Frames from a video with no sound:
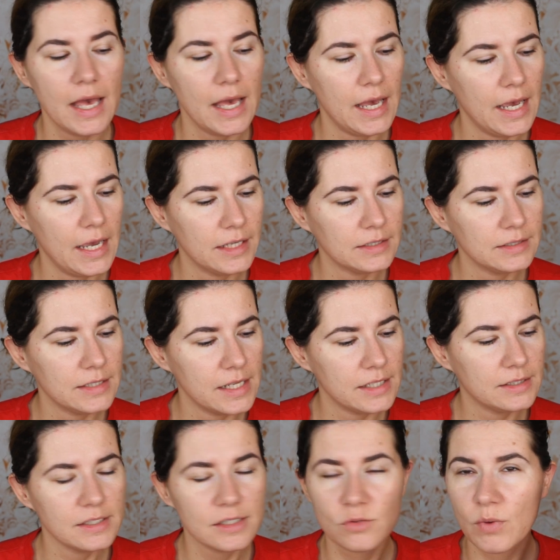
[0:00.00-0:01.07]
And
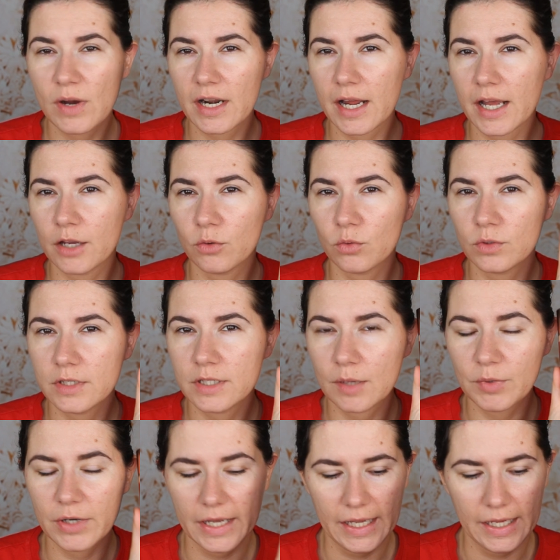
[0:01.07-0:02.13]
that is why I ordered
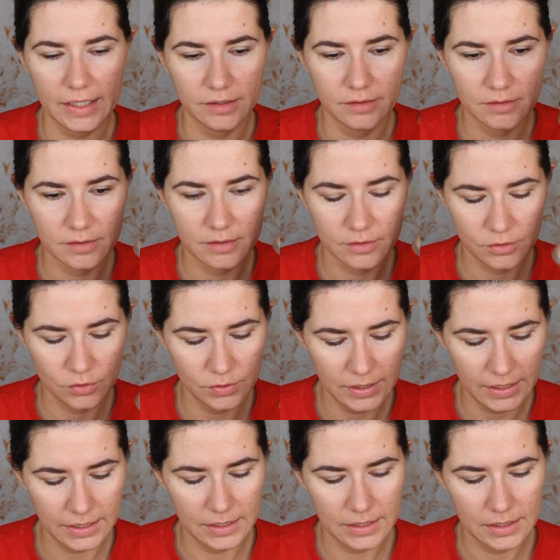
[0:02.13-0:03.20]
number eight
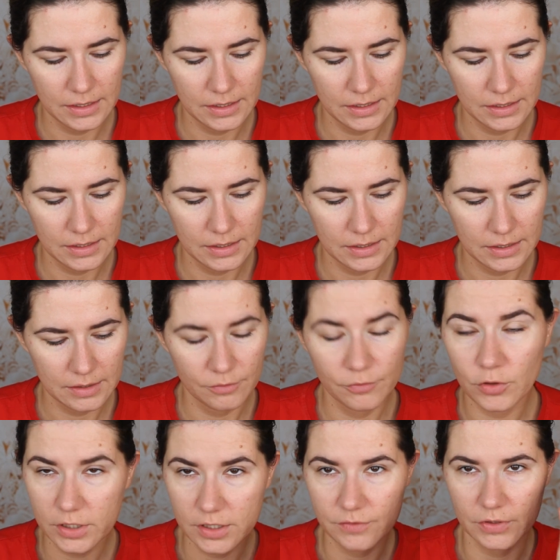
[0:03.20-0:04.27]
today
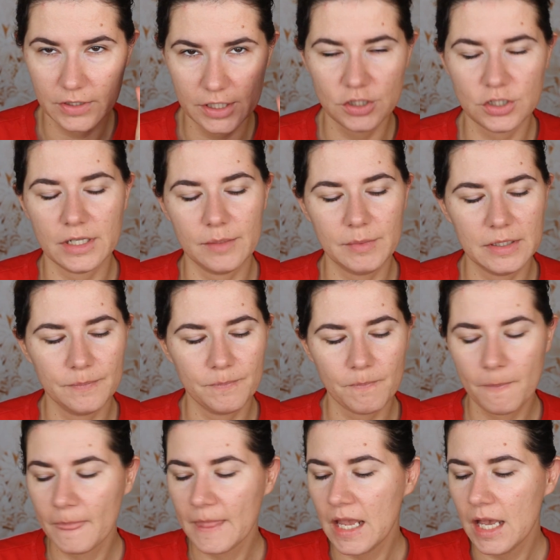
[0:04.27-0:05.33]
for this foundation, I mean.
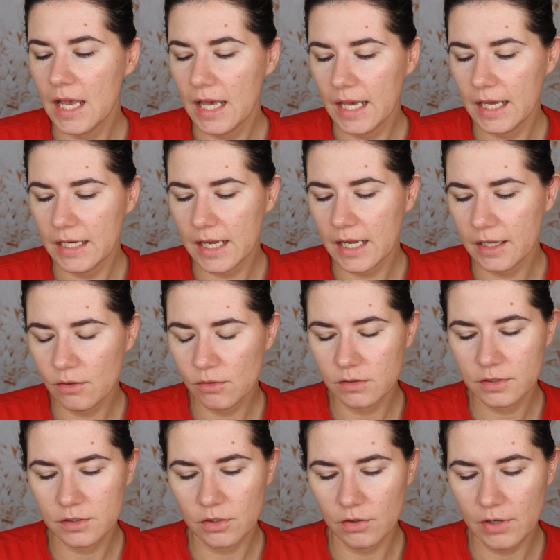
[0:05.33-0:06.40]
And I
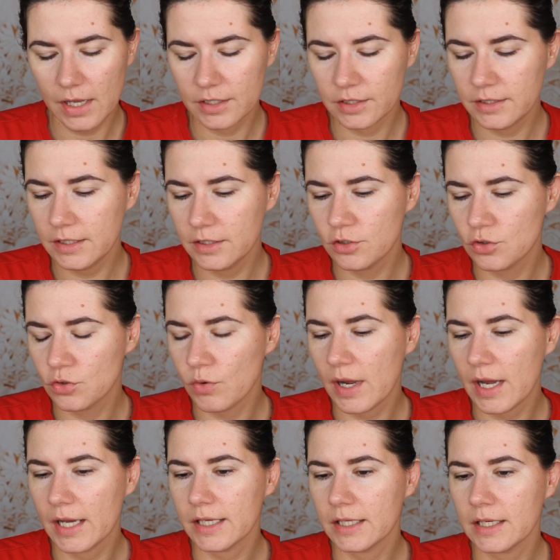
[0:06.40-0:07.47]
also did
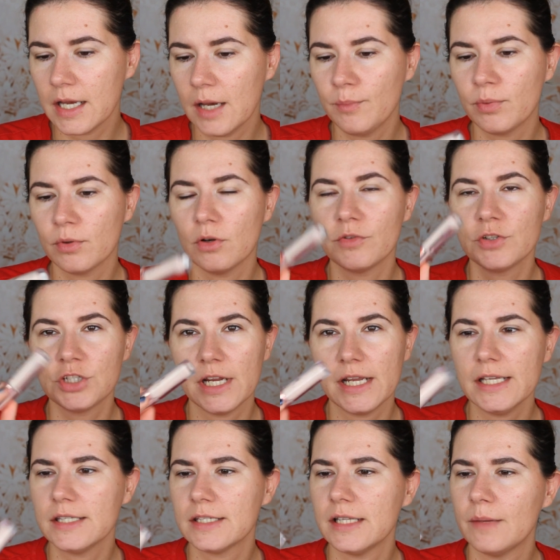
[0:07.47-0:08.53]
try a couple of
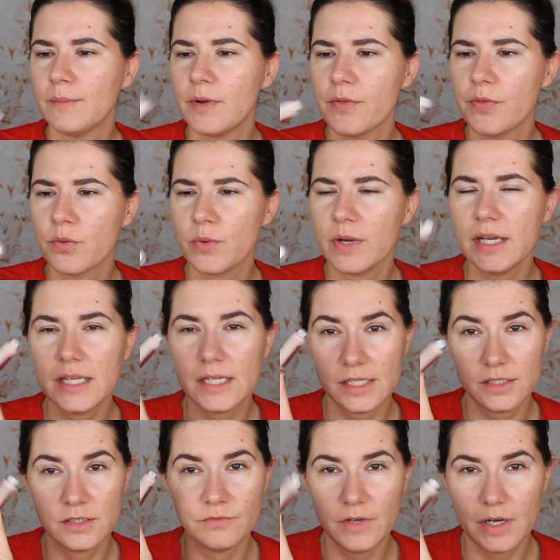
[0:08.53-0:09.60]
shades. Number three
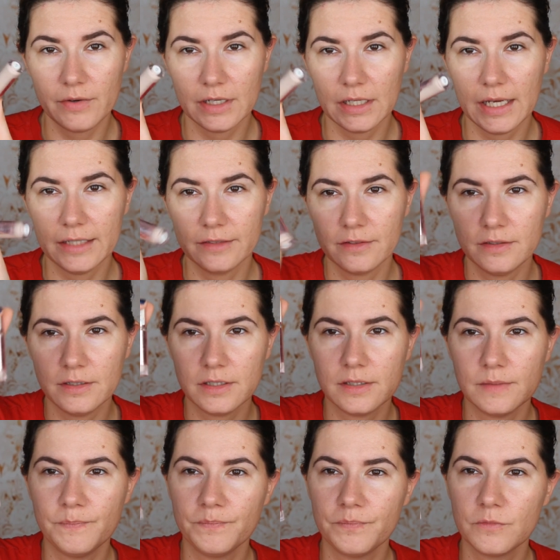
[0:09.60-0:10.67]
is very light.
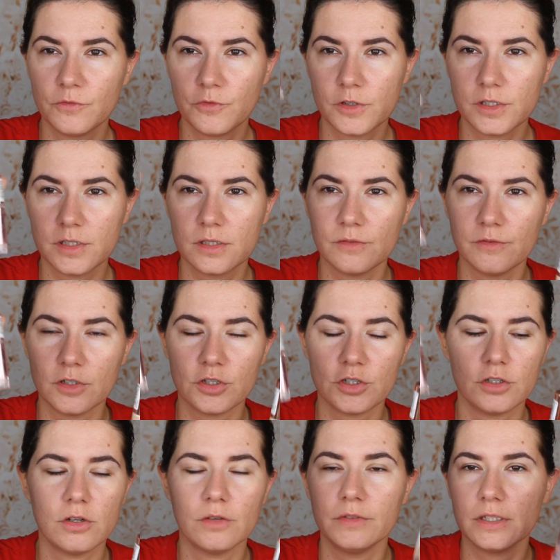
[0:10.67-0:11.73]
The first
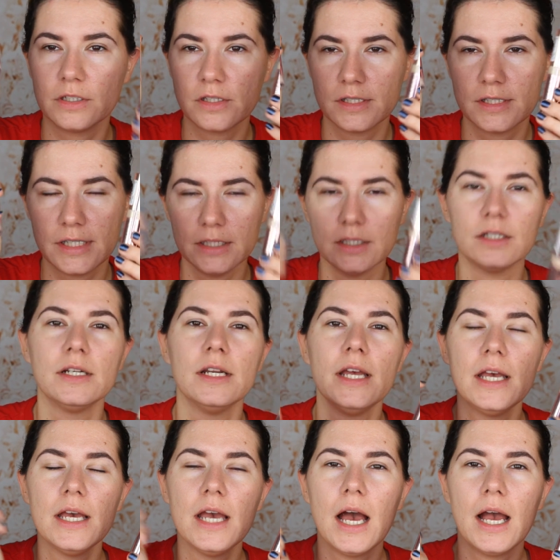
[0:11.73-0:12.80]
version of the concealer.
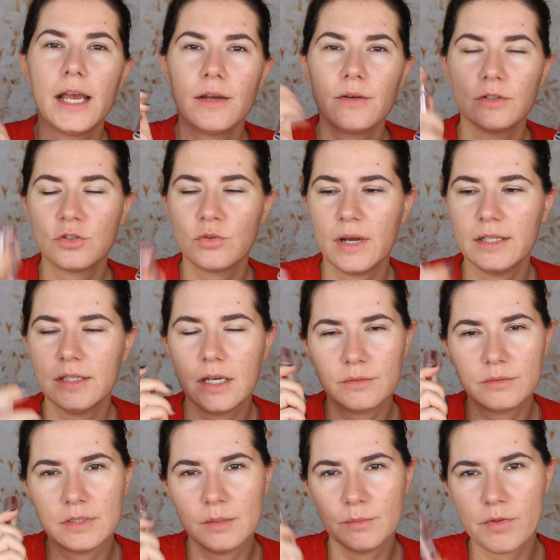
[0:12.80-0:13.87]
I tried
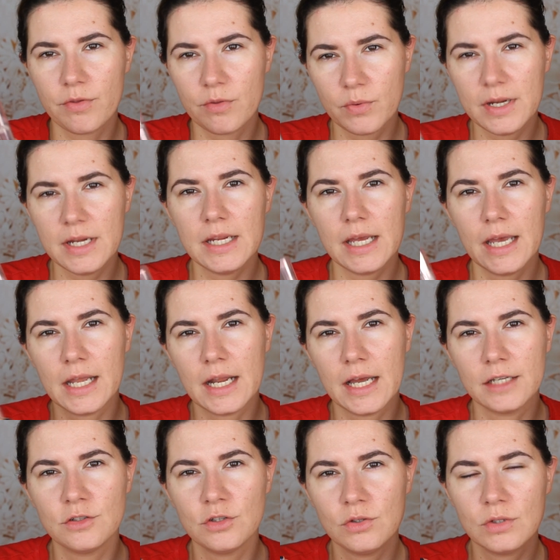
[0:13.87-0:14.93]
out number three and
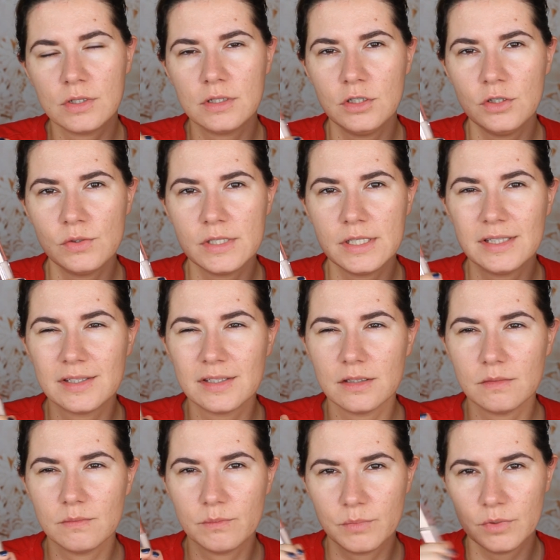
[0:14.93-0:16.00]
I do use it
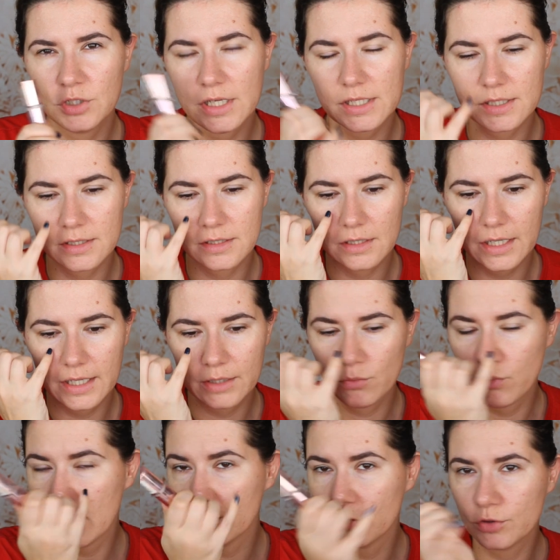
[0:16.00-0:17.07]
just like
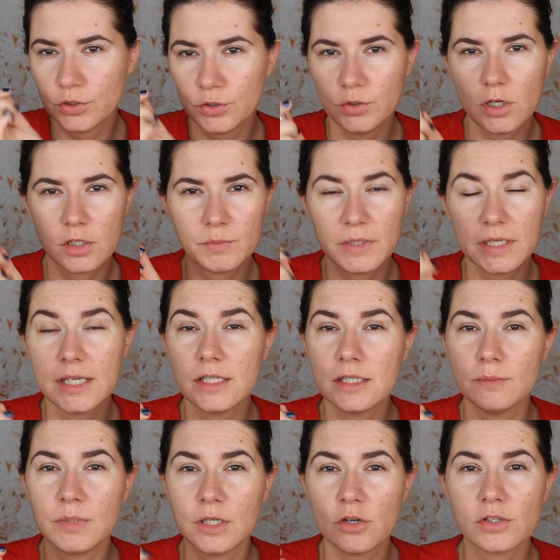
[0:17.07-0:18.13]
one or two dots
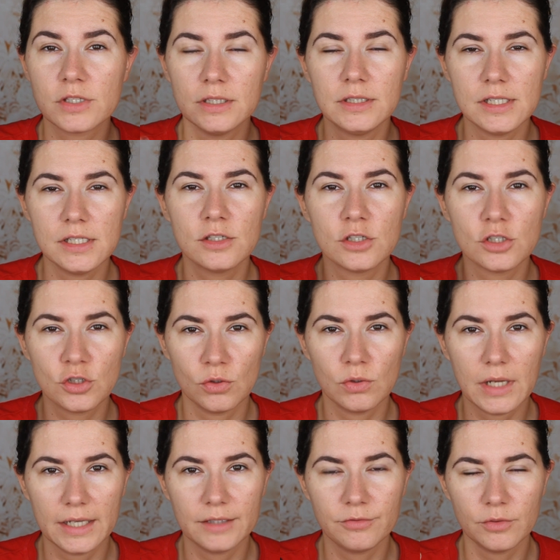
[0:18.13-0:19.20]
because it is too
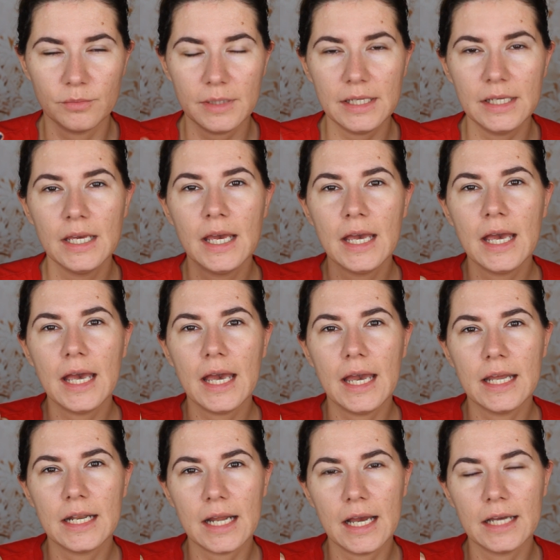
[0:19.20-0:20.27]
light for me.
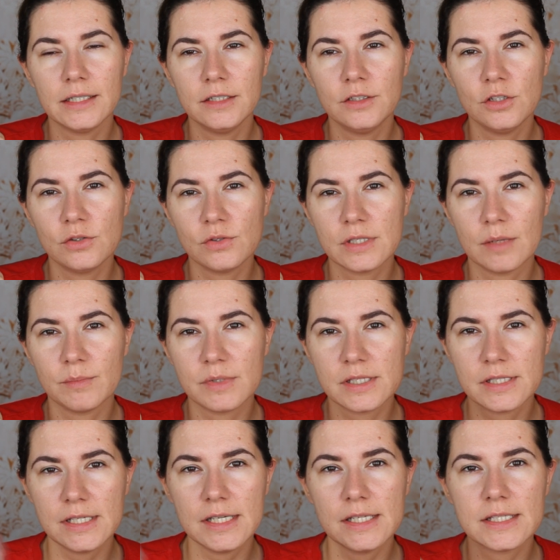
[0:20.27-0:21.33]
And I did use number
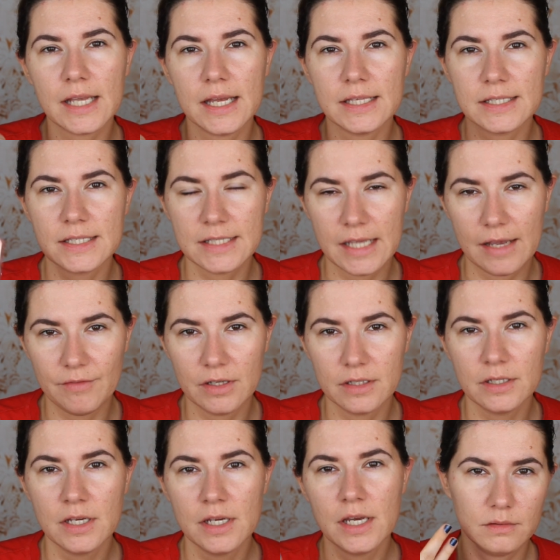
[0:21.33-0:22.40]
six and
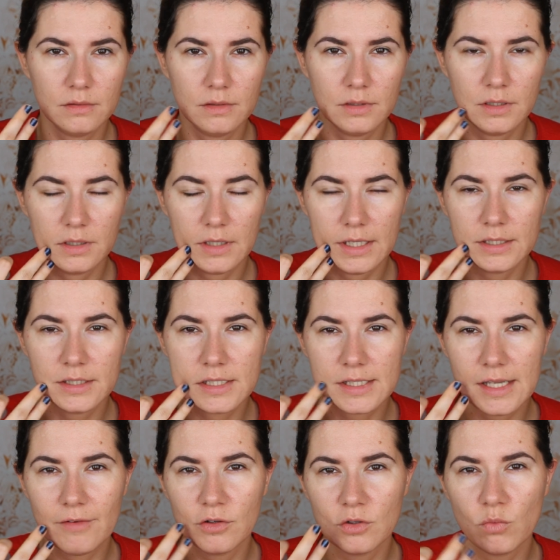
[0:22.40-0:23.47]
seven. Uh, and the
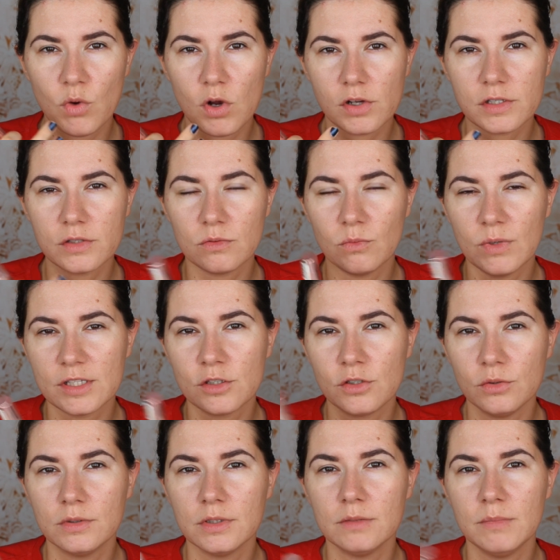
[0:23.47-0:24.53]
seven was what
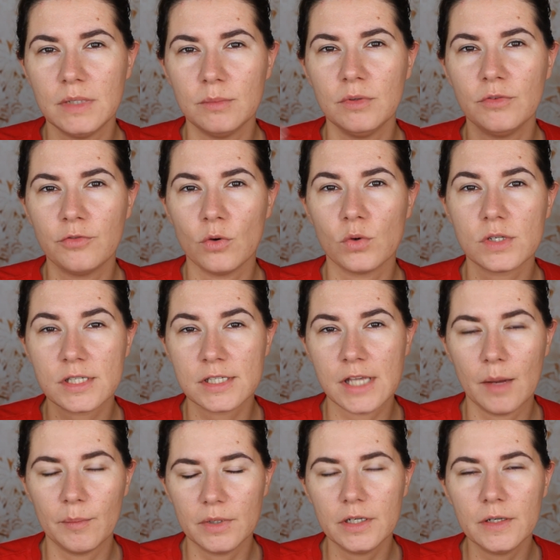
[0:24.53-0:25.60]
suited me before
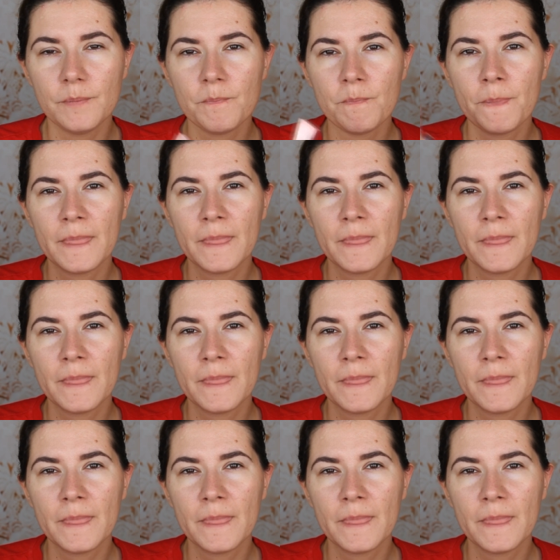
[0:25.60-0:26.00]
summer.